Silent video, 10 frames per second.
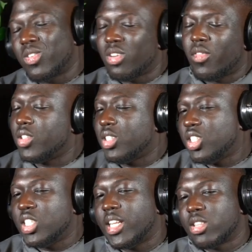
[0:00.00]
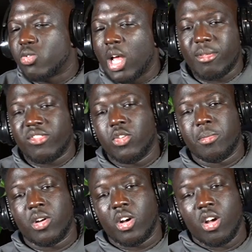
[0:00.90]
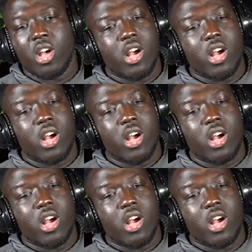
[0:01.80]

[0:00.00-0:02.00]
University. Shout out to Robbie Football.